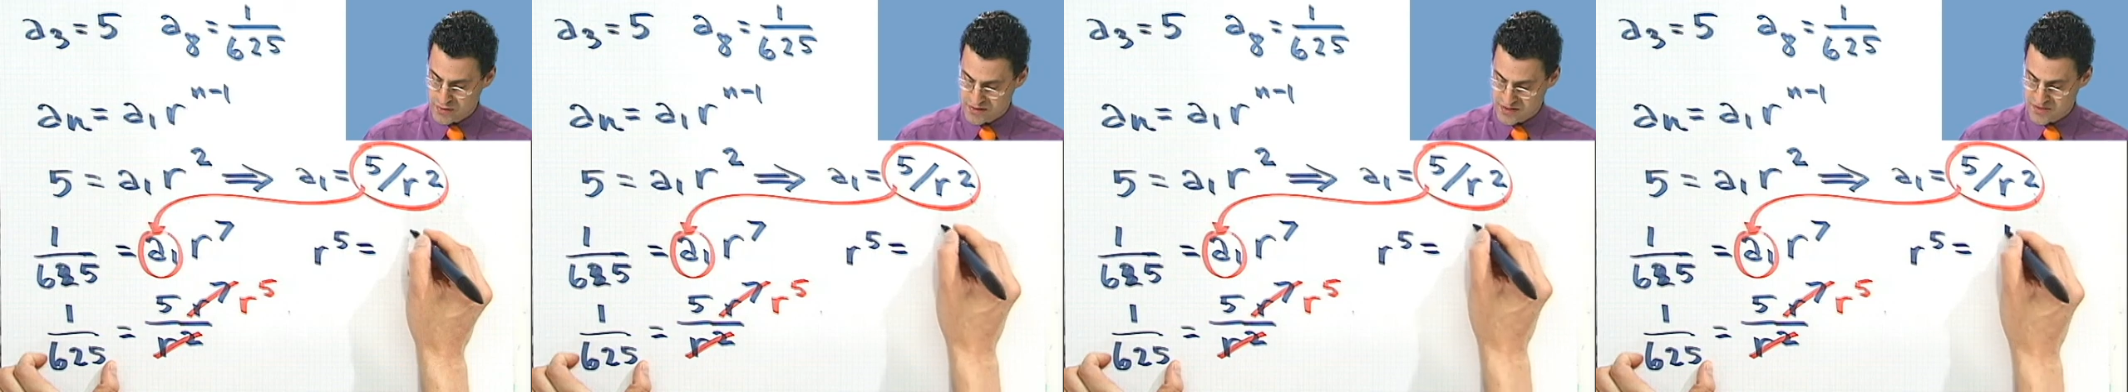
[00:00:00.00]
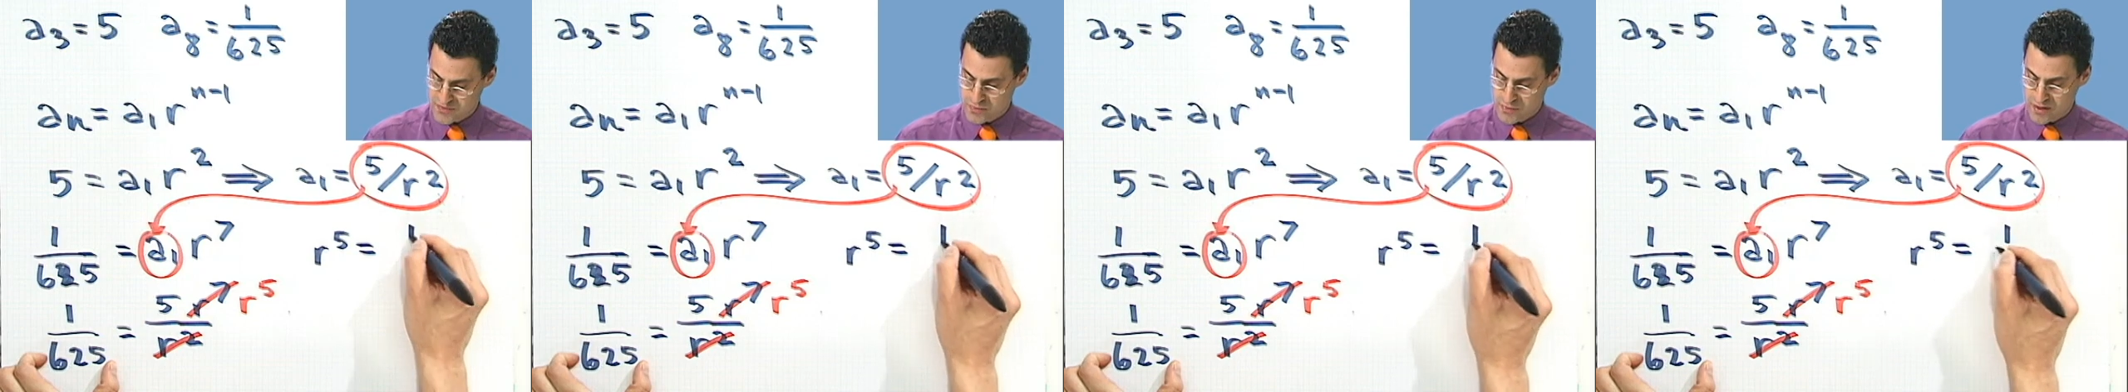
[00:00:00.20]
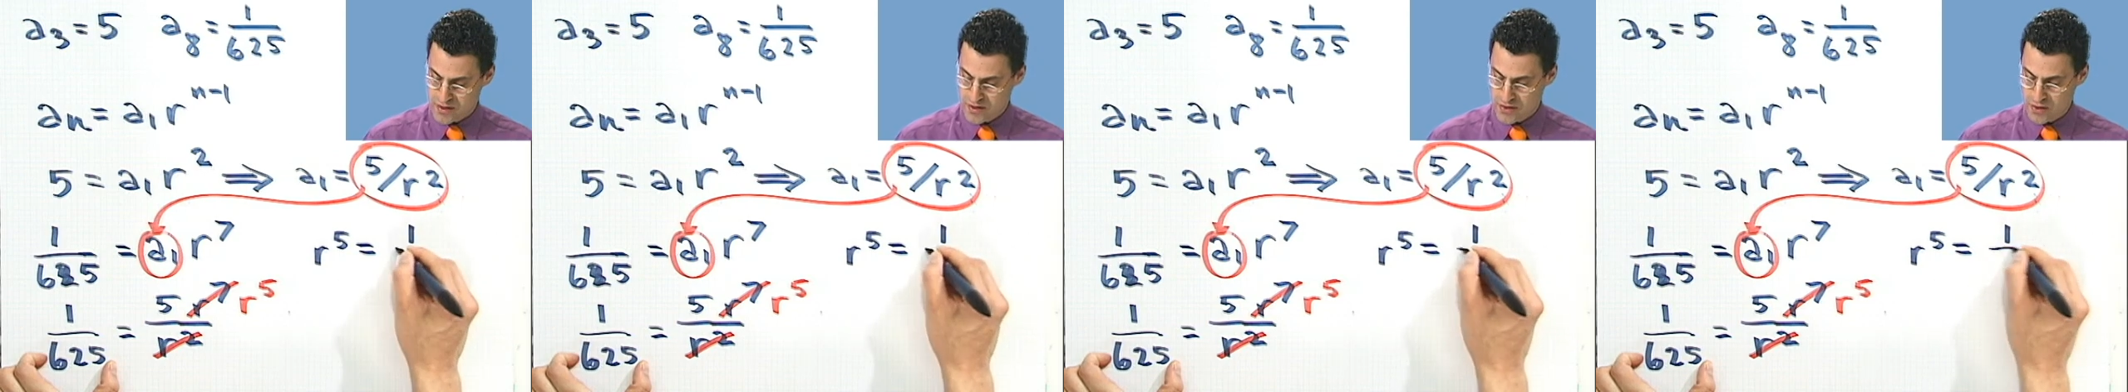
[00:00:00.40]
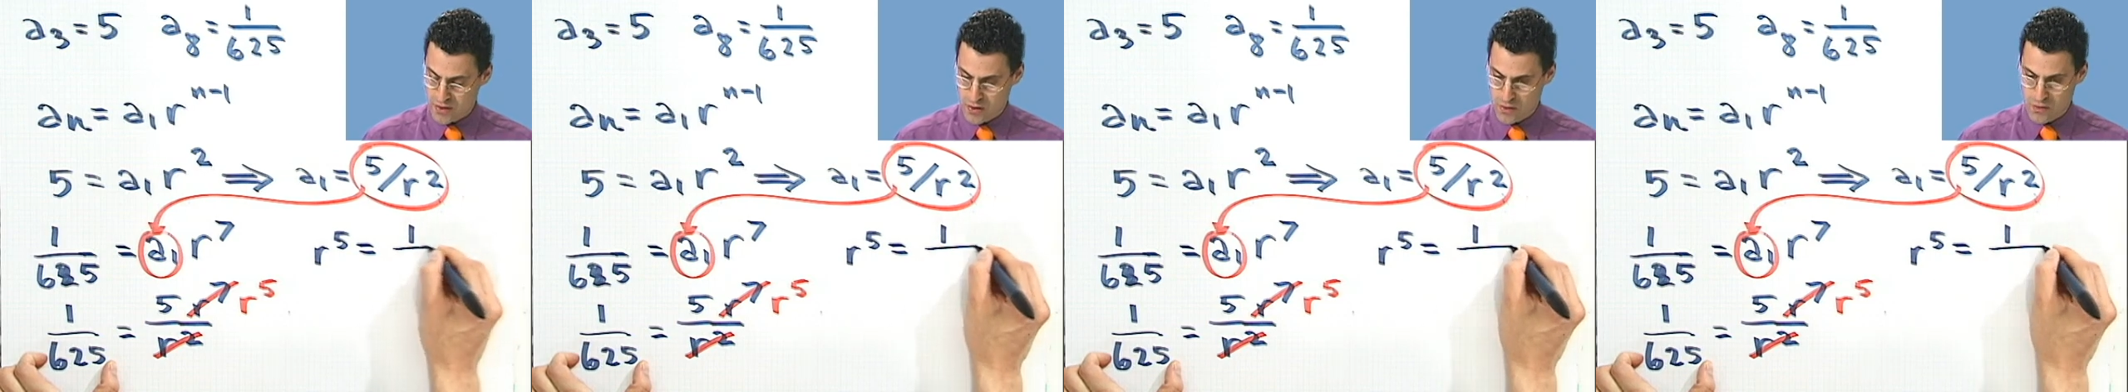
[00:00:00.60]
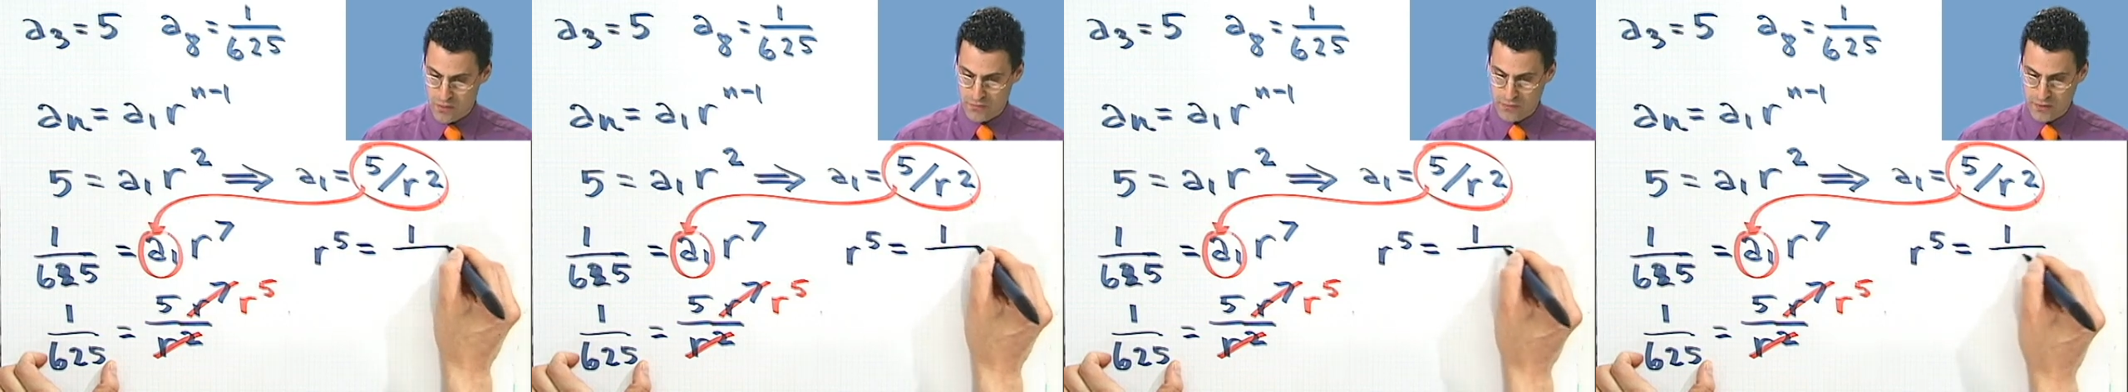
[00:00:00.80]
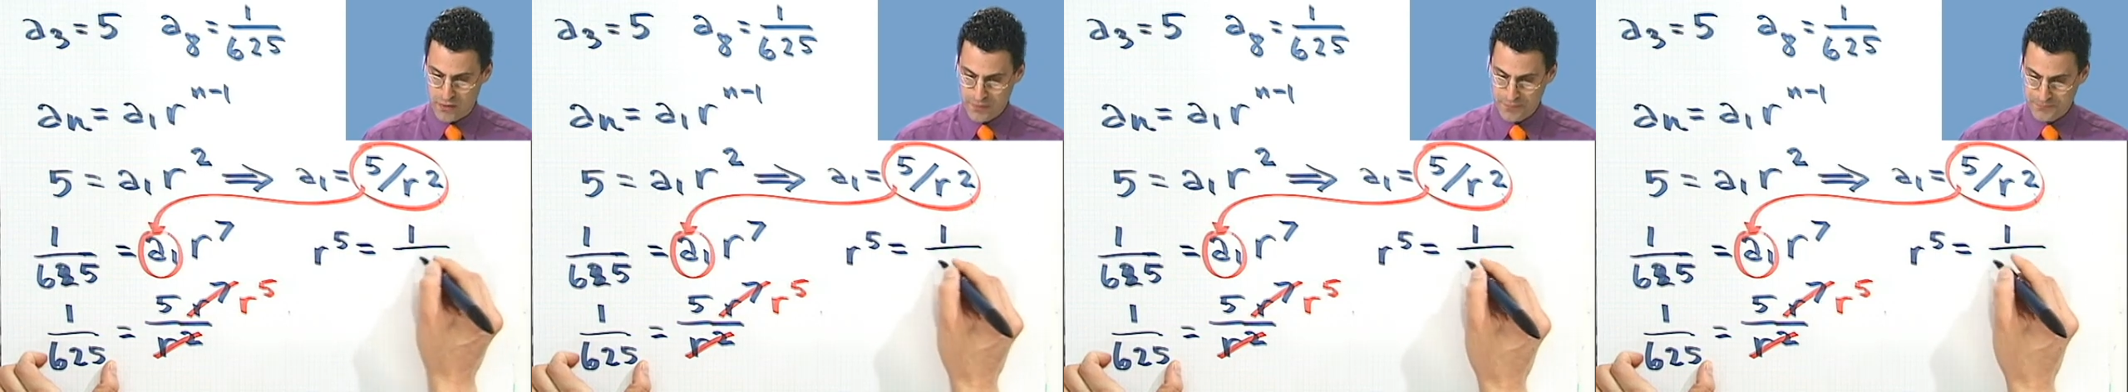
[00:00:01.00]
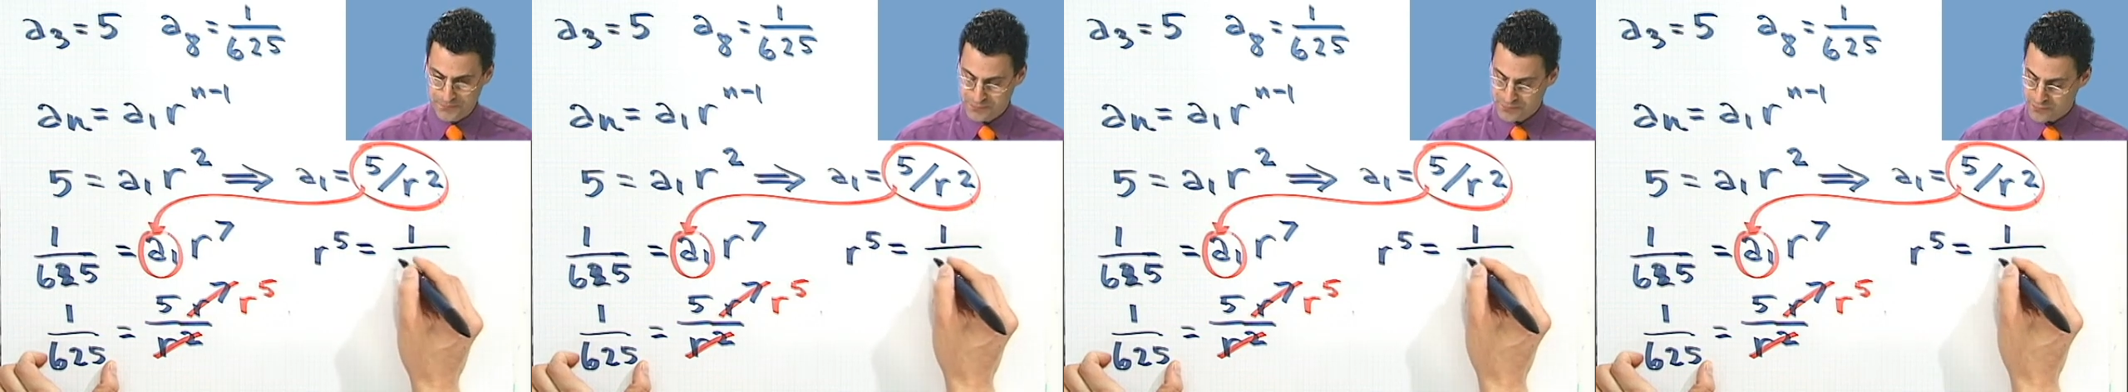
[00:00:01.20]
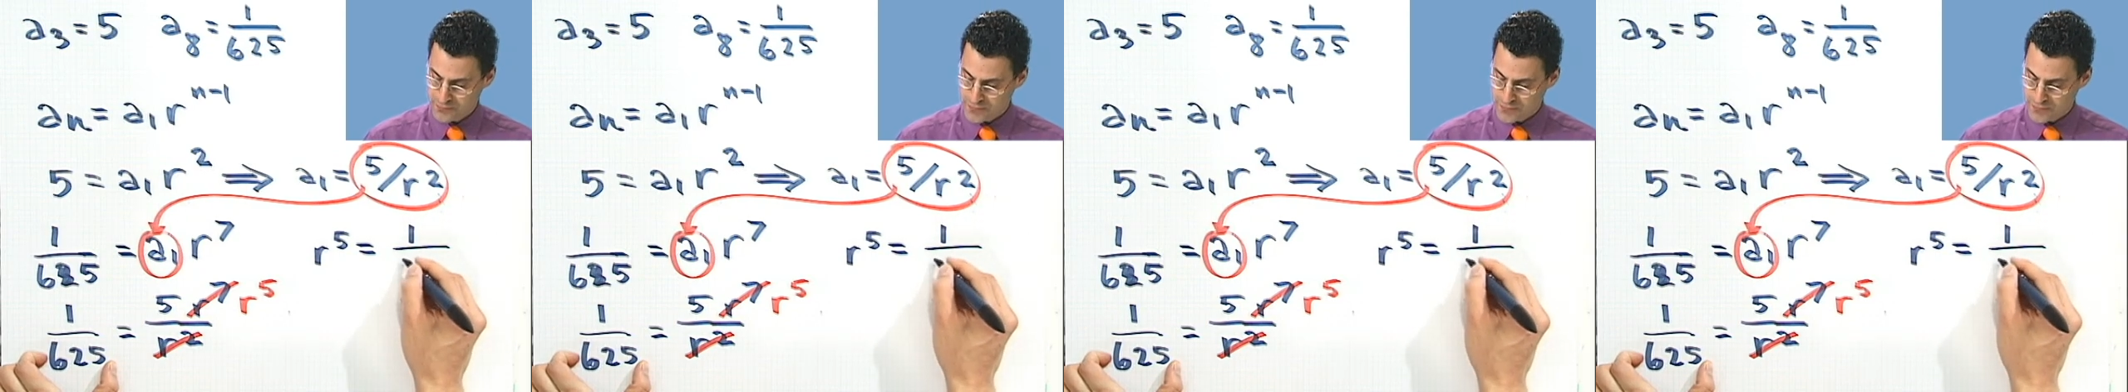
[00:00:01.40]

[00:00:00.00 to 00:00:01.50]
which is 1 over